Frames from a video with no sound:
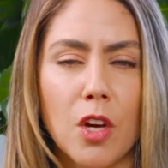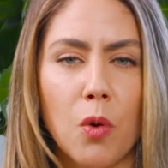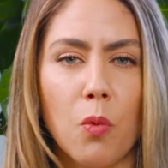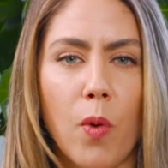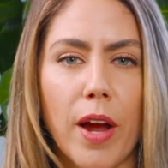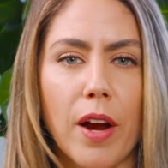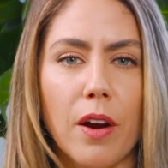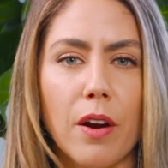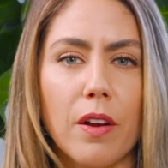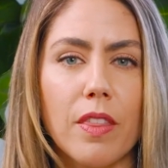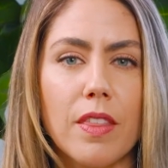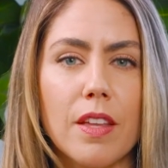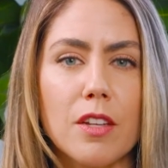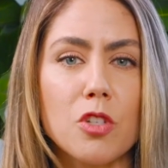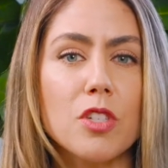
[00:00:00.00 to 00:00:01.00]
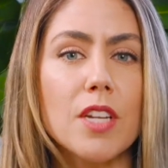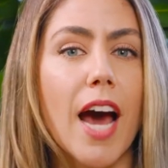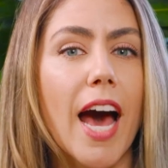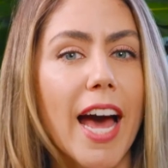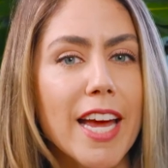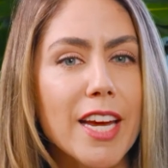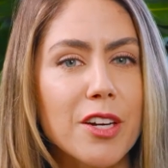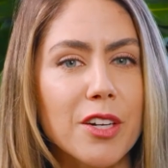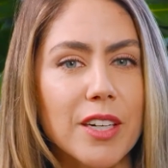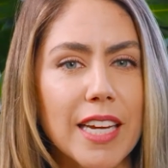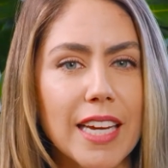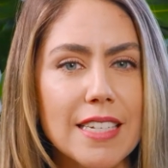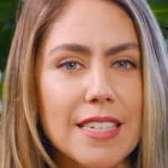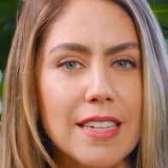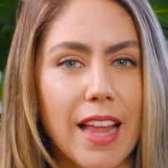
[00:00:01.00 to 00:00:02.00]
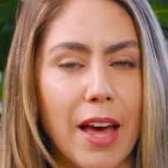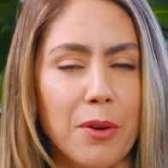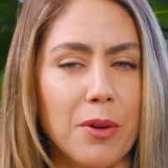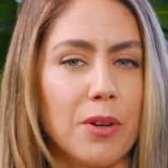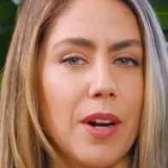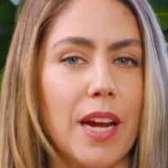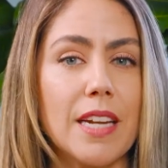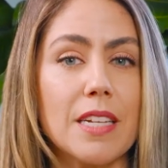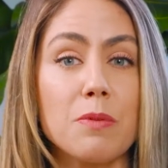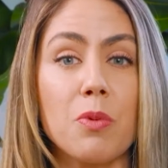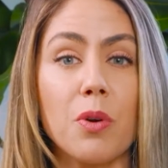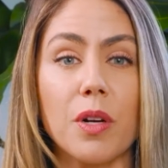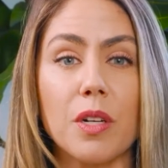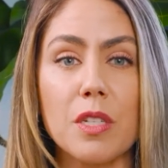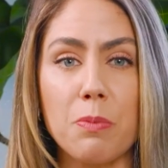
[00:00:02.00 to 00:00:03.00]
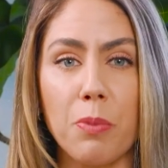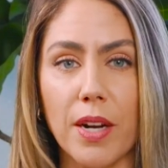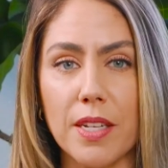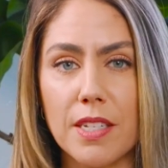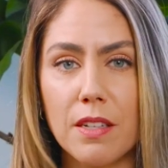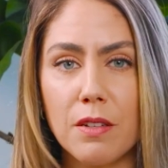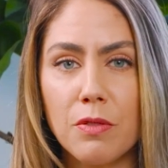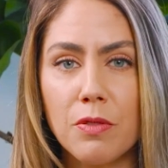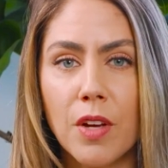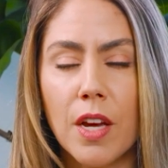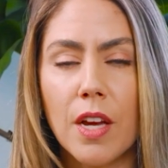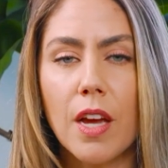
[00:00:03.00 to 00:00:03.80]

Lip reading: where the tiger gets louder and is more expressive,